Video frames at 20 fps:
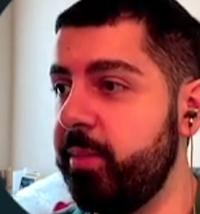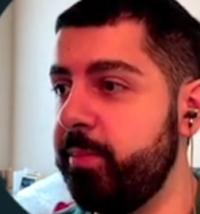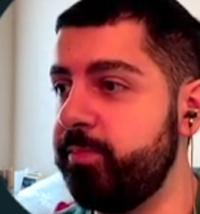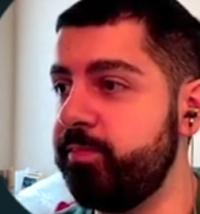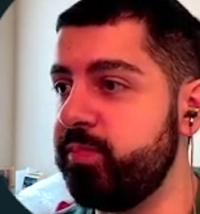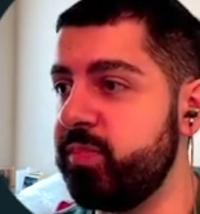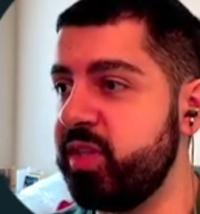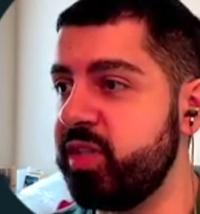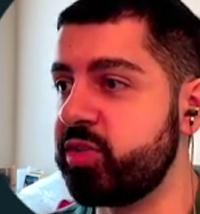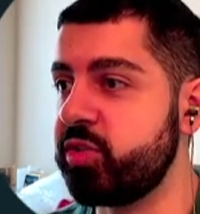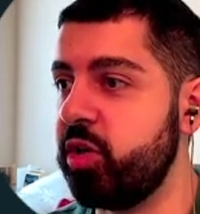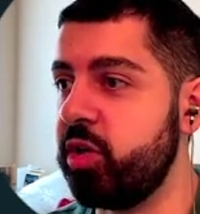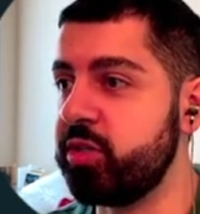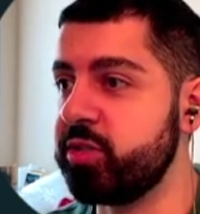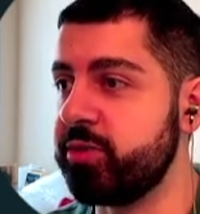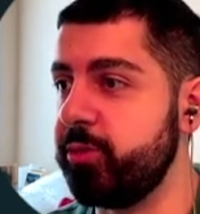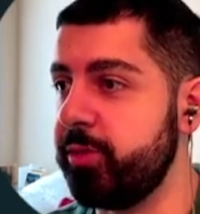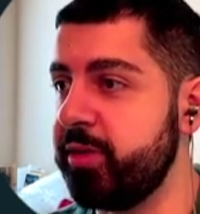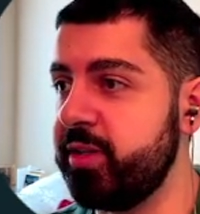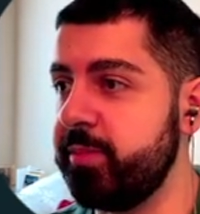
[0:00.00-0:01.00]
This card's
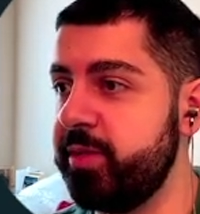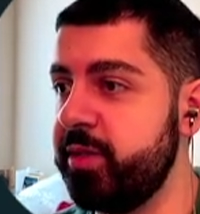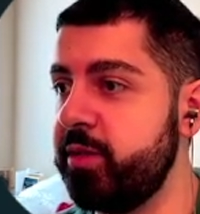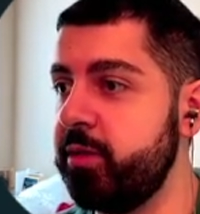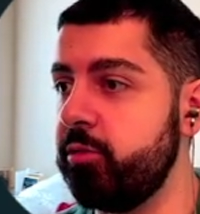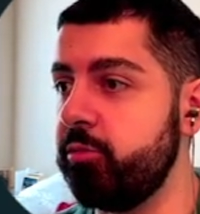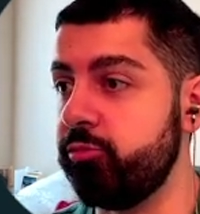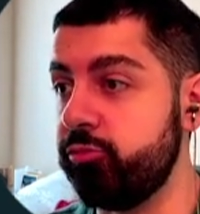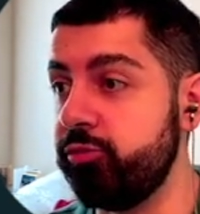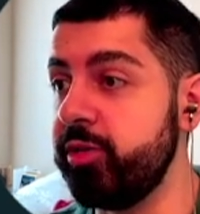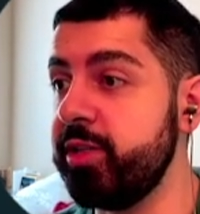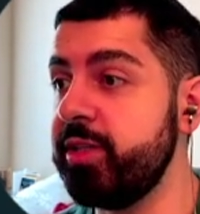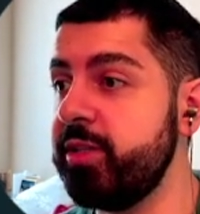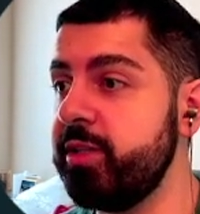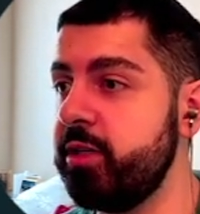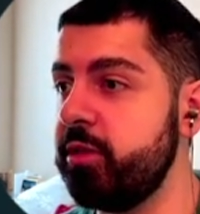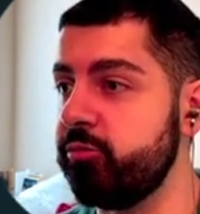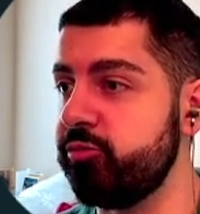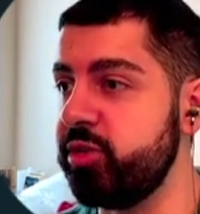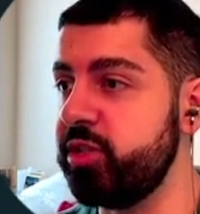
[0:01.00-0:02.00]
going to be really,
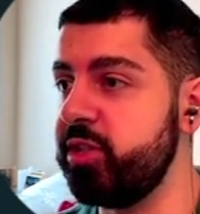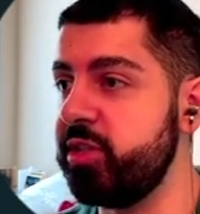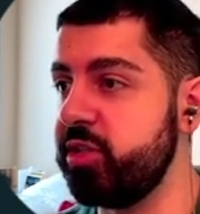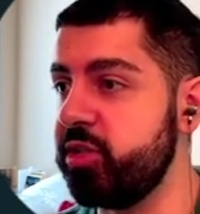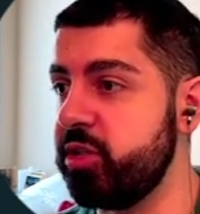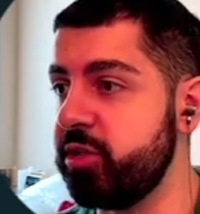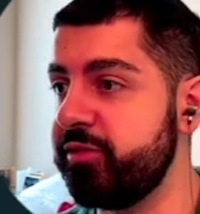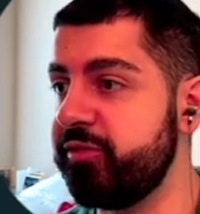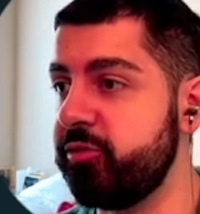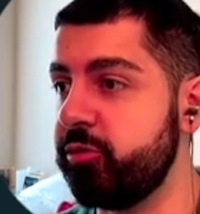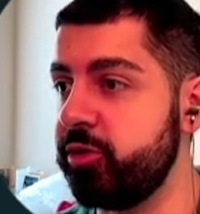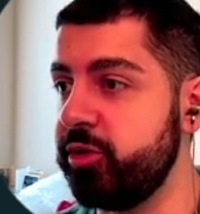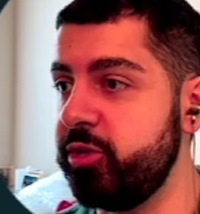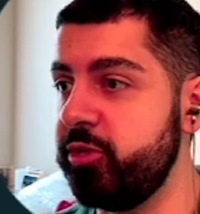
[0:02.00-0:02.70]
really good for you.